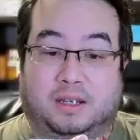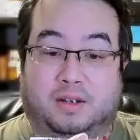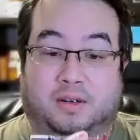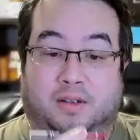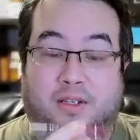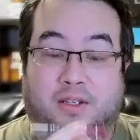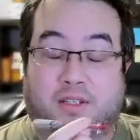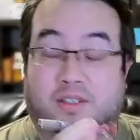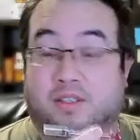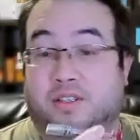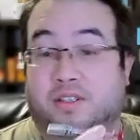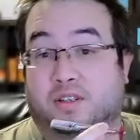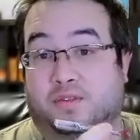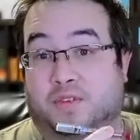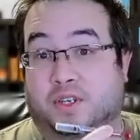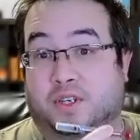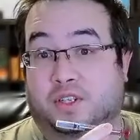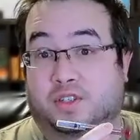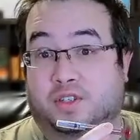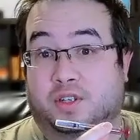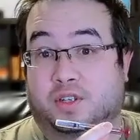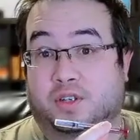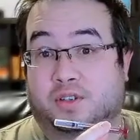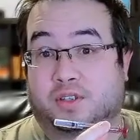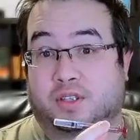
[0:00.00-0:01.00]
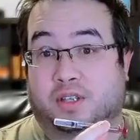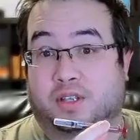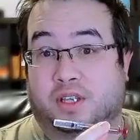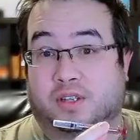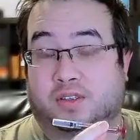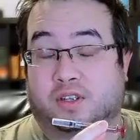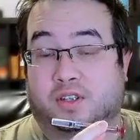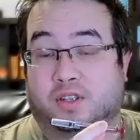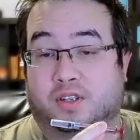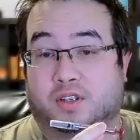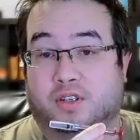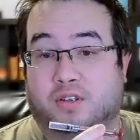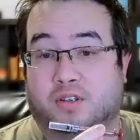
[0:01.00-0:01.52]
This is a fixed dose that they have to
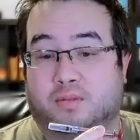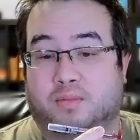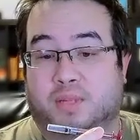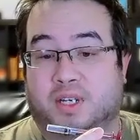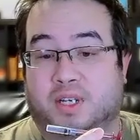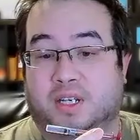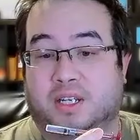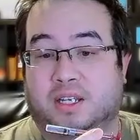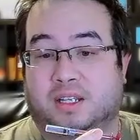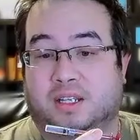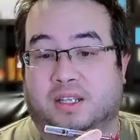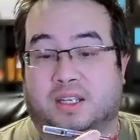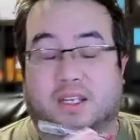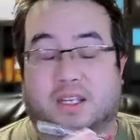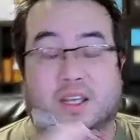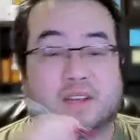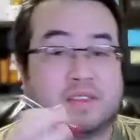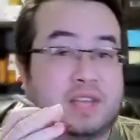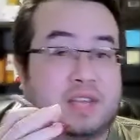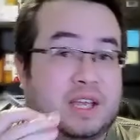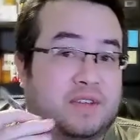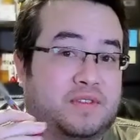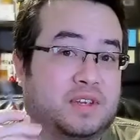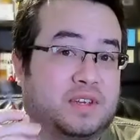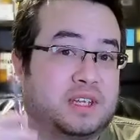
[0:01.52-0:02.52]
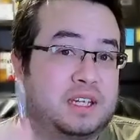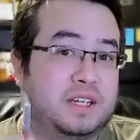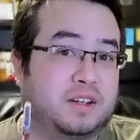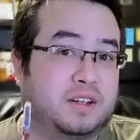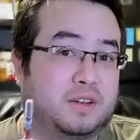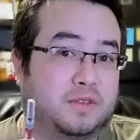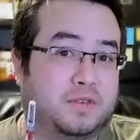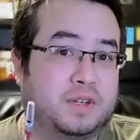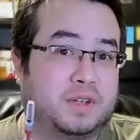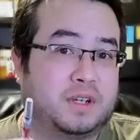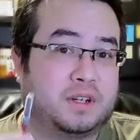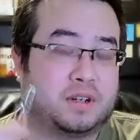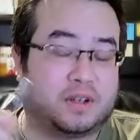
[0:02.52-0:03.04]
do, but again, like if they have a needle
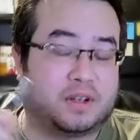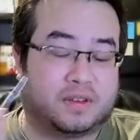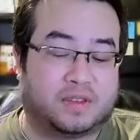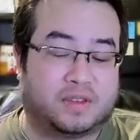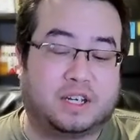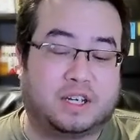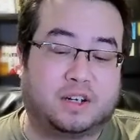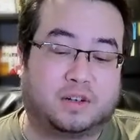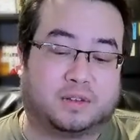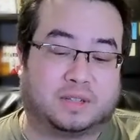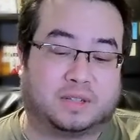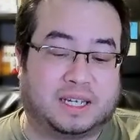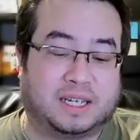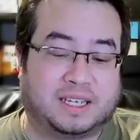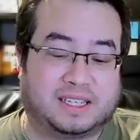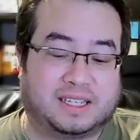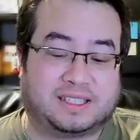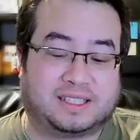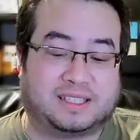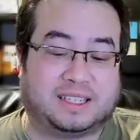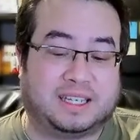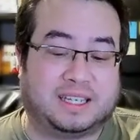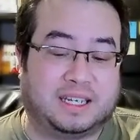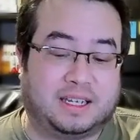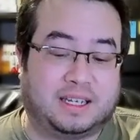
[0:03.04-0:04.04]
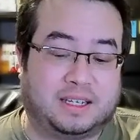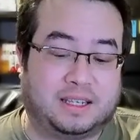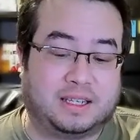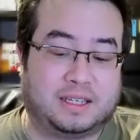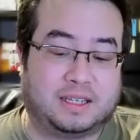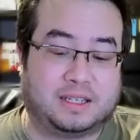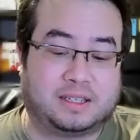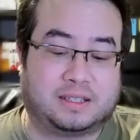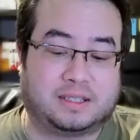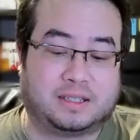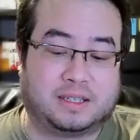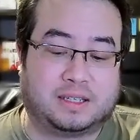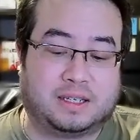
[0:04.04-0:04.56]
fear, if they don't like seeing
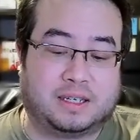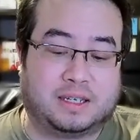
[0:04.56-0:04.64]
this,